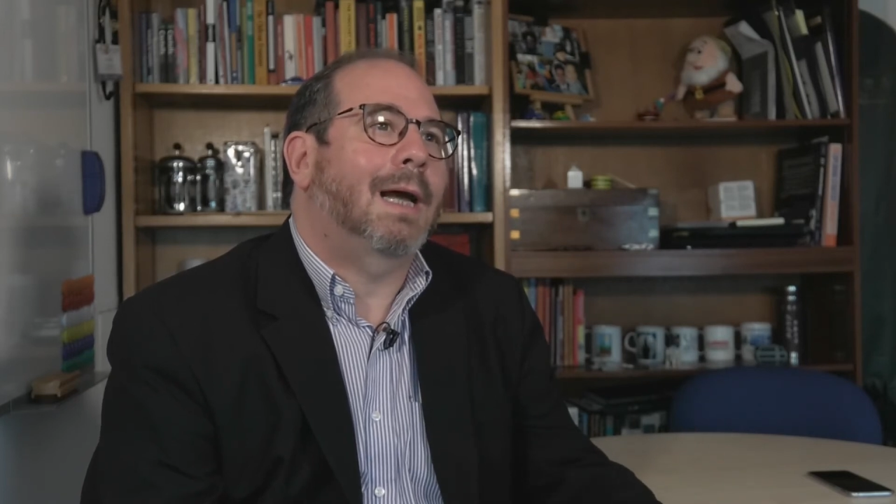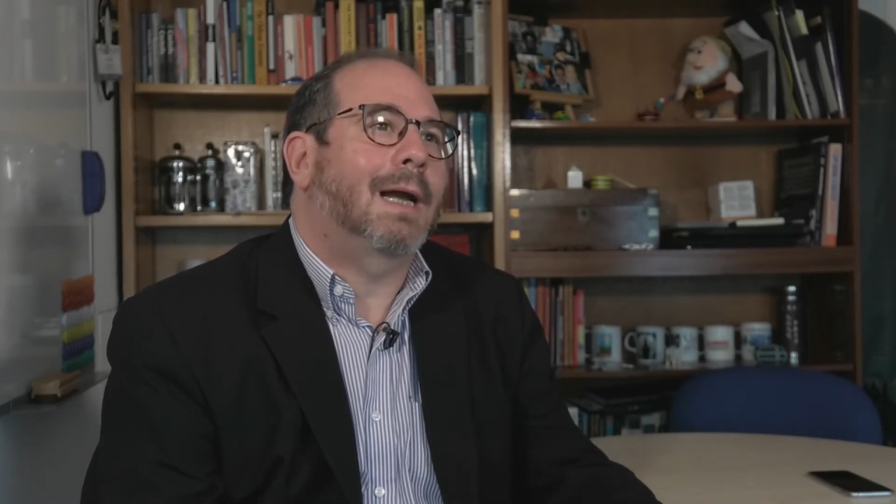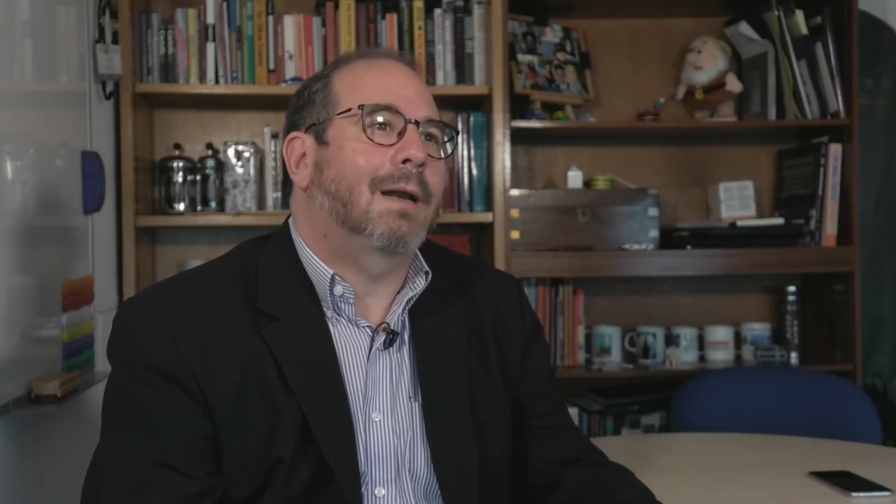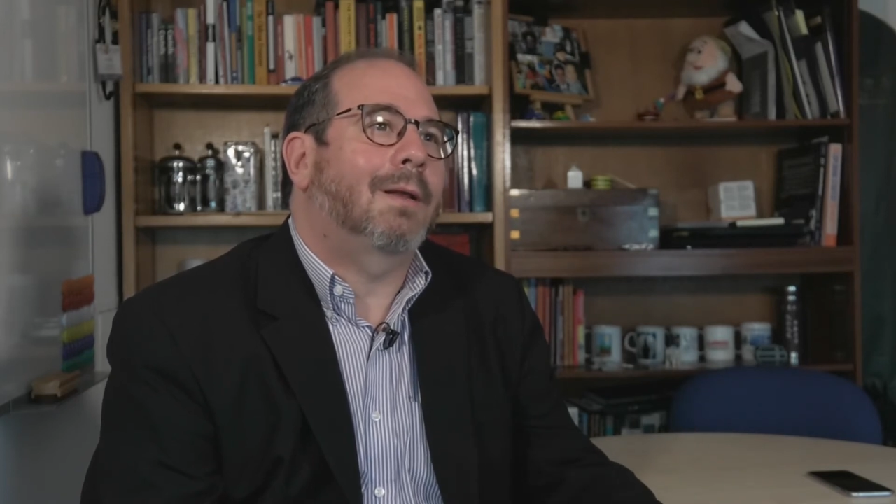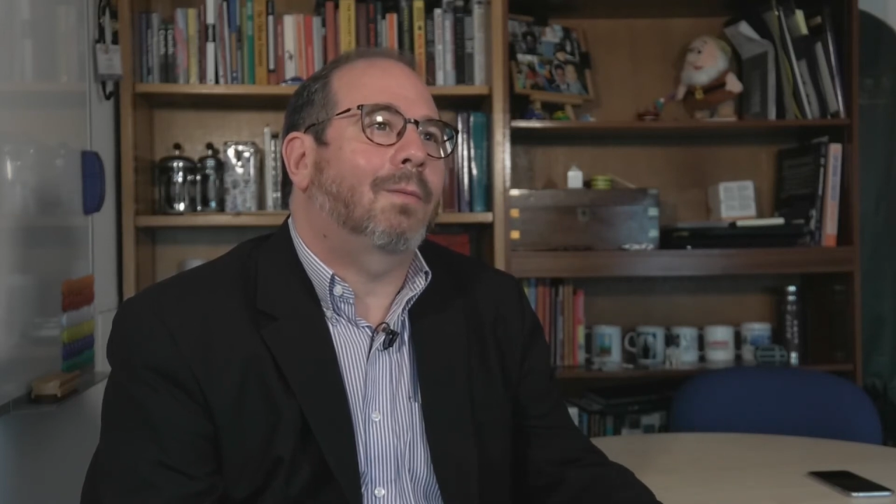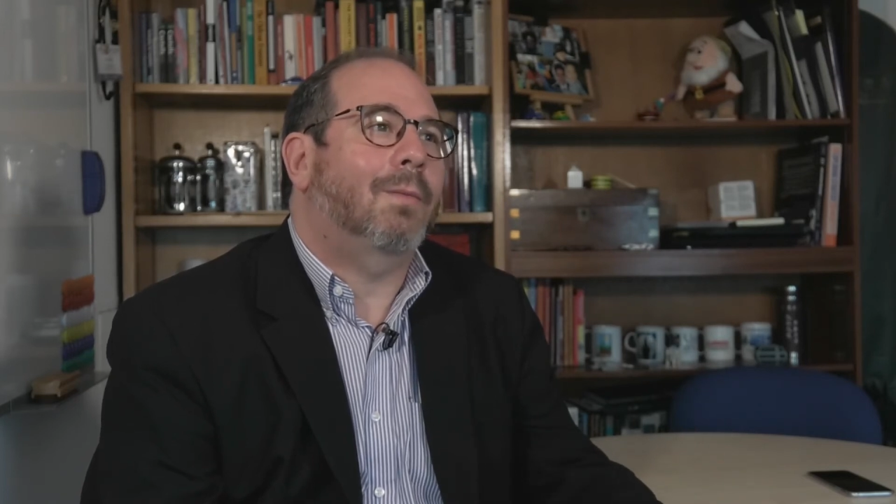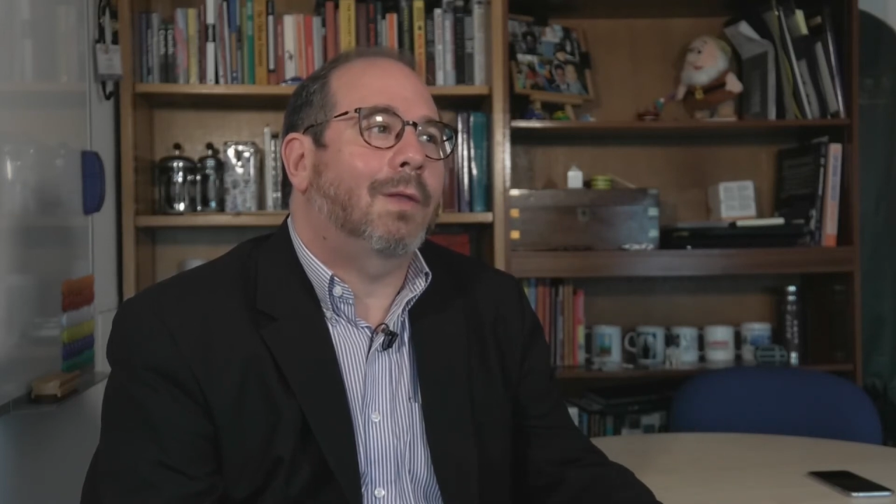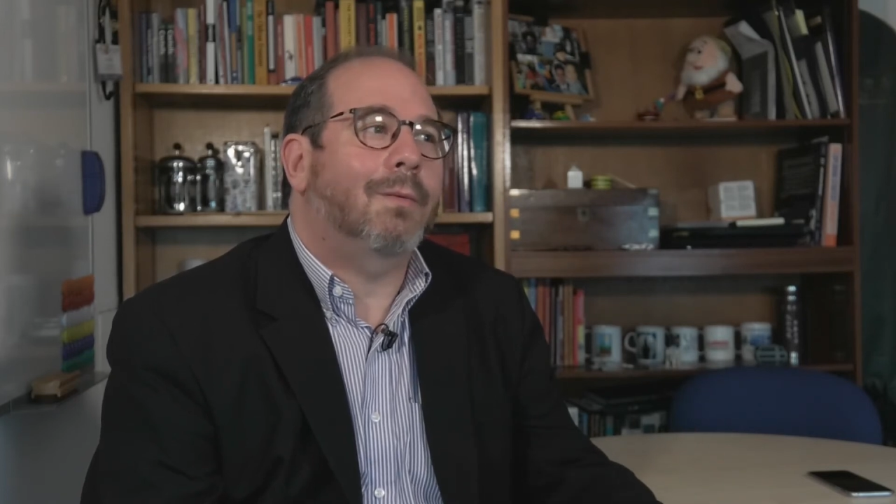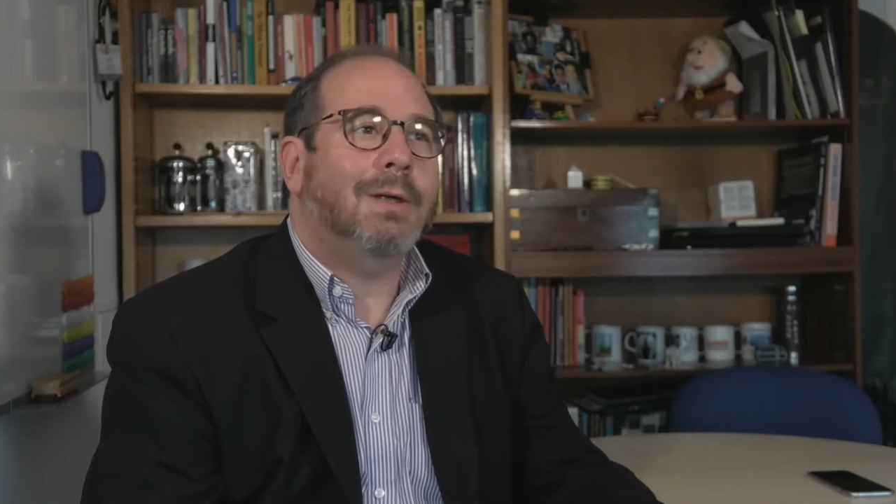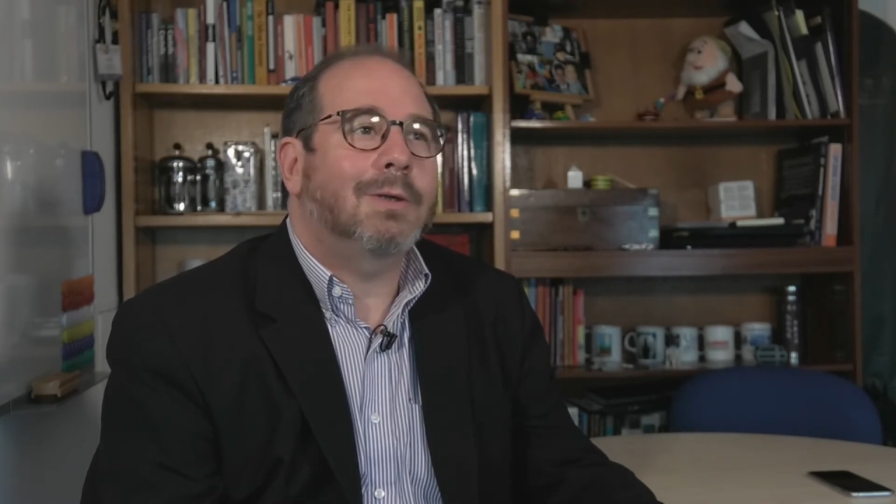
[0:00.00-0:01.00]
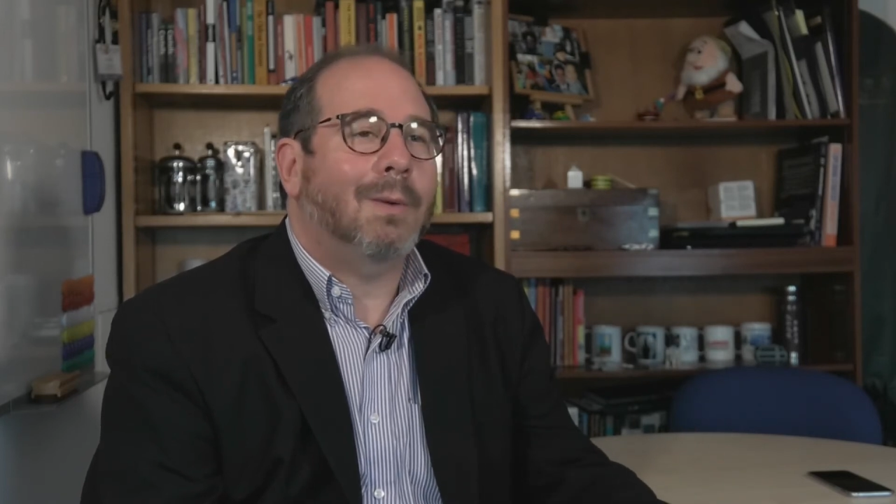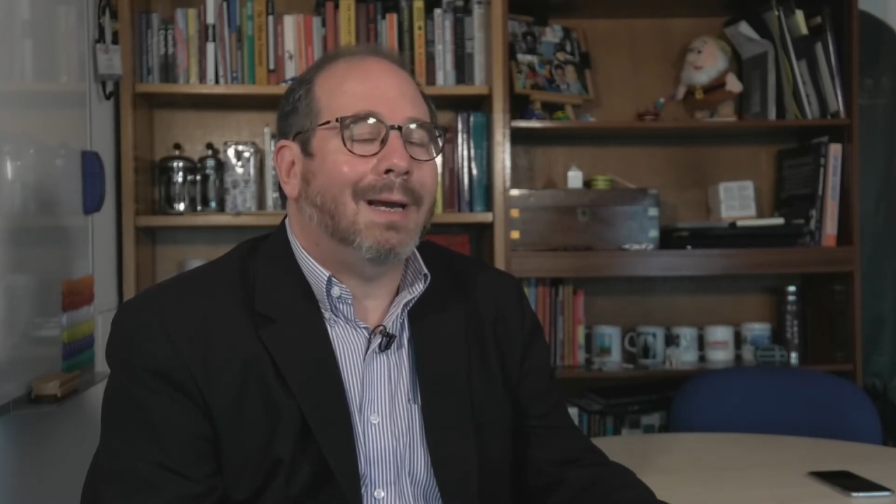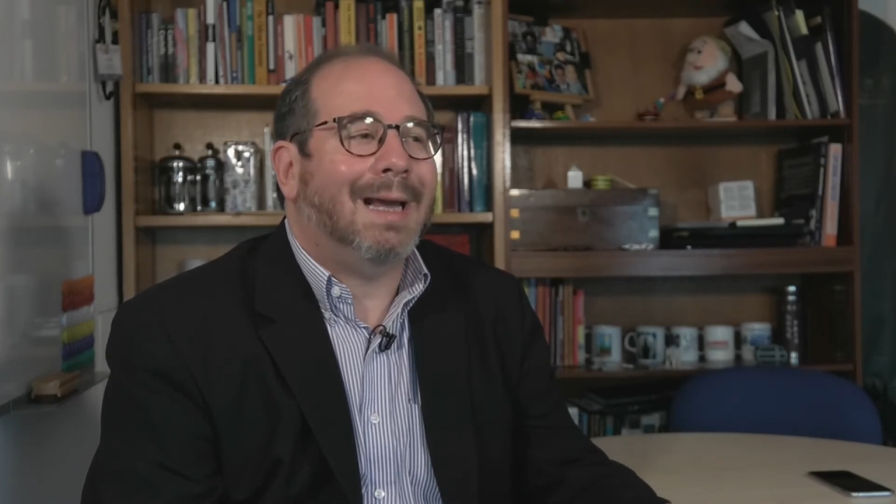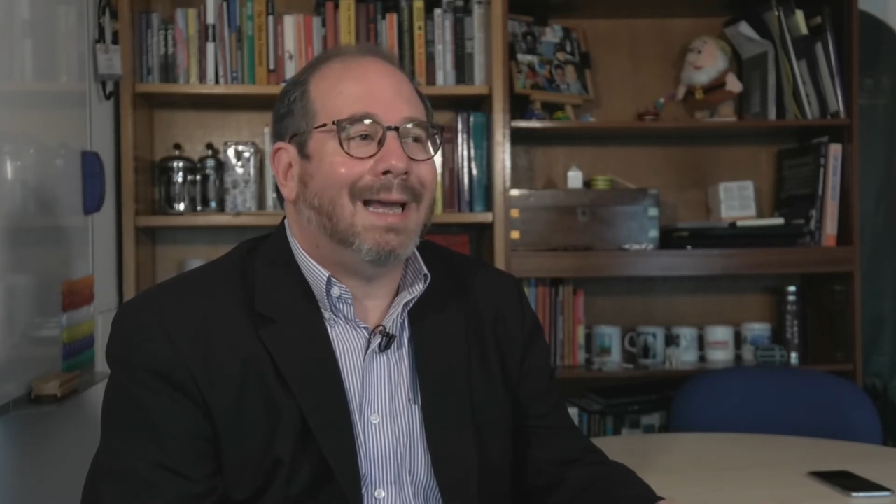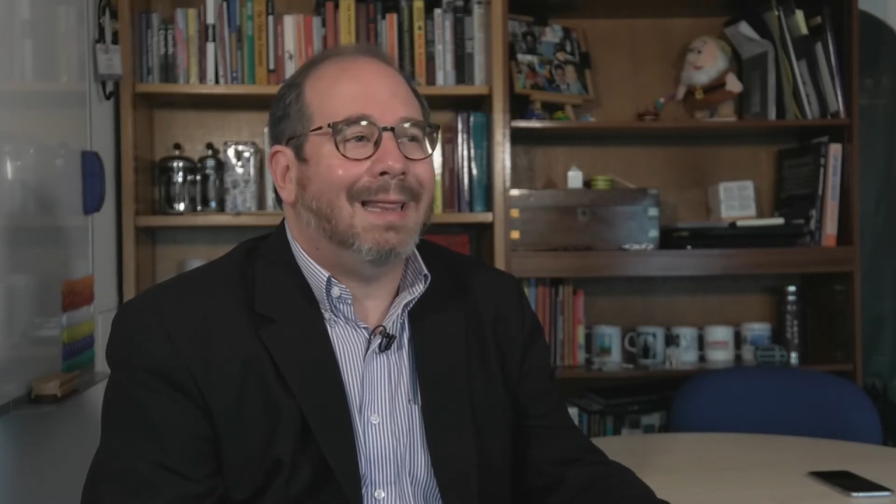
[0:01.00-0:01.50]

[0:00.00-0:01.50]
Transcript: And the reason why